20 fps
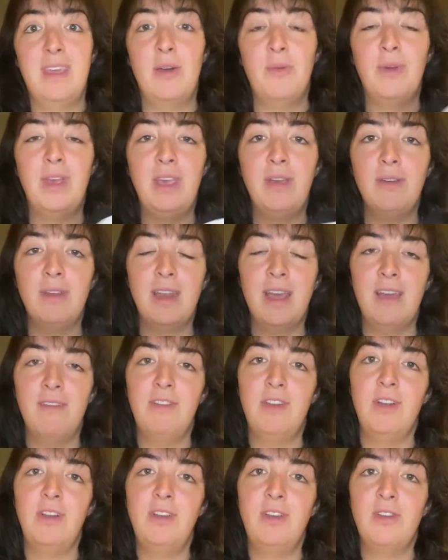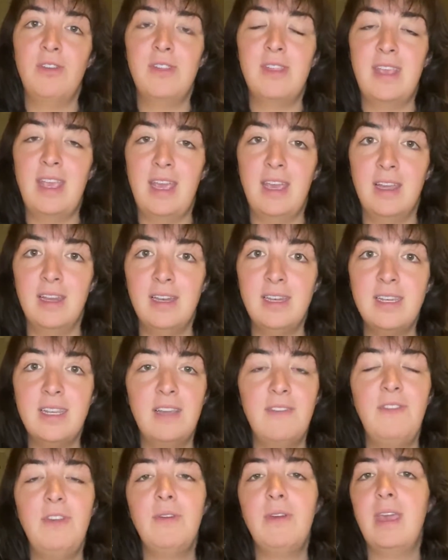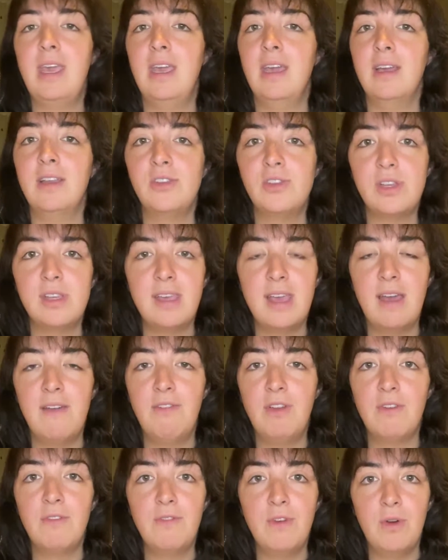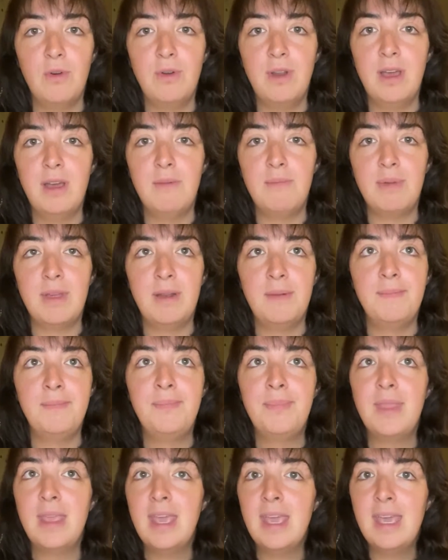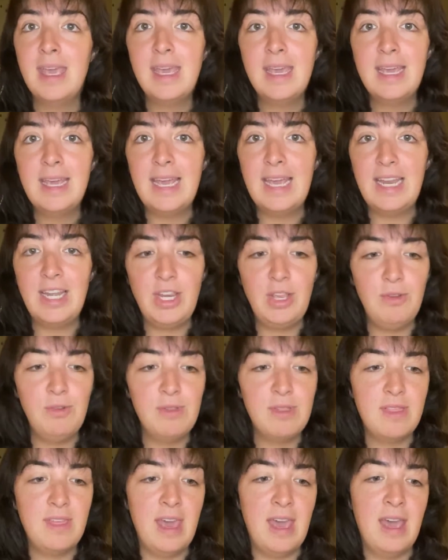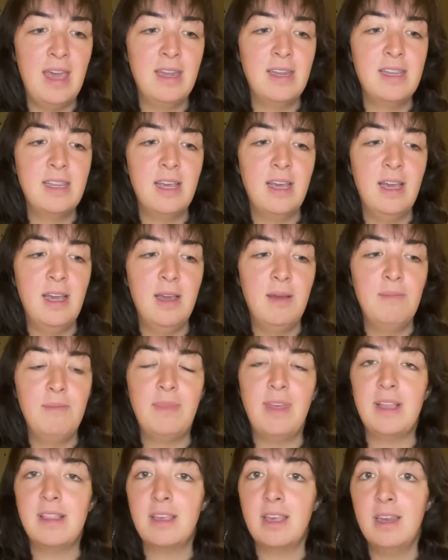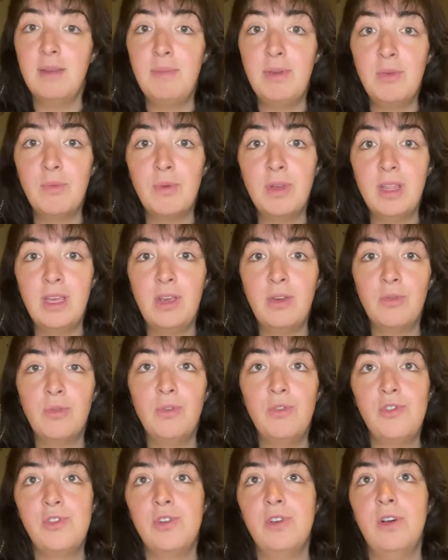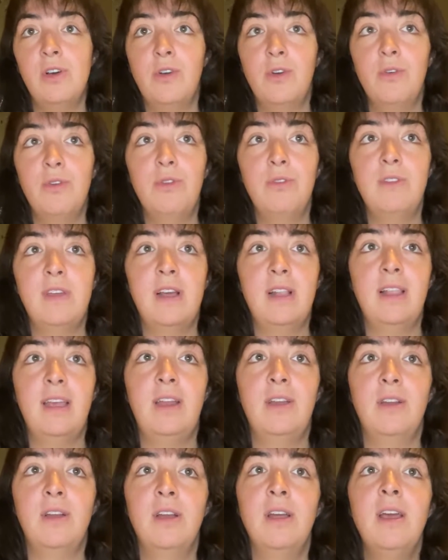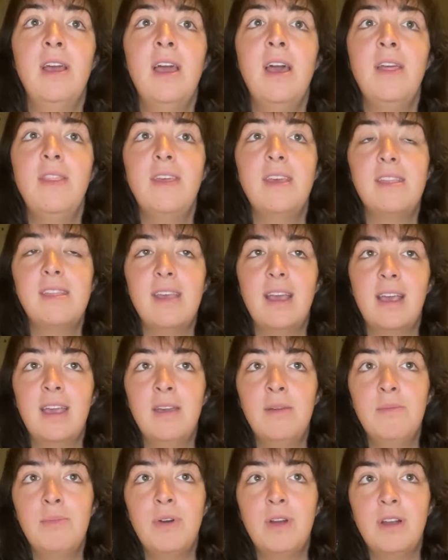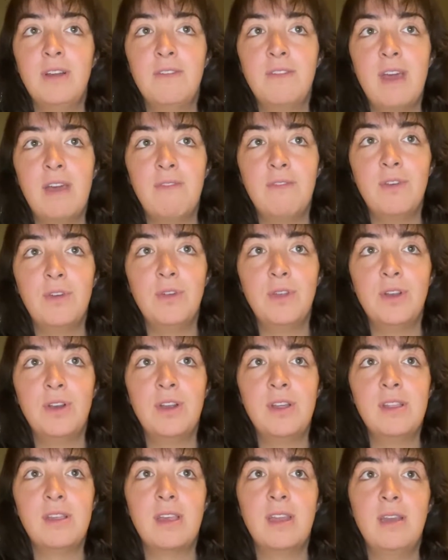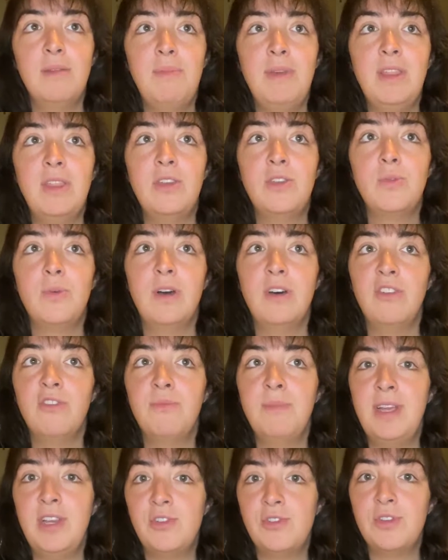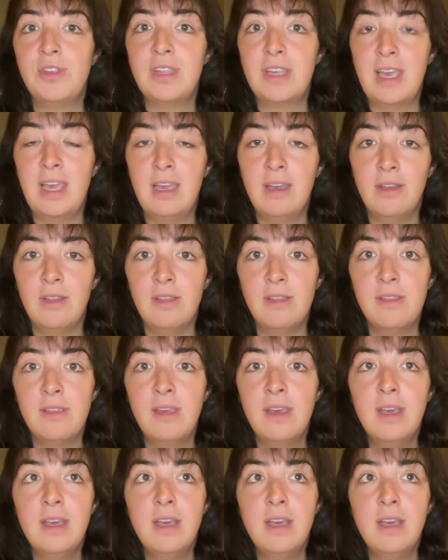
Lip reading: That way you can have it on your stand. If you can't, just have your phone up and use that. That's going to be really crucial. I'll go through that later. The second part of that folder is going to be the 12 major scales.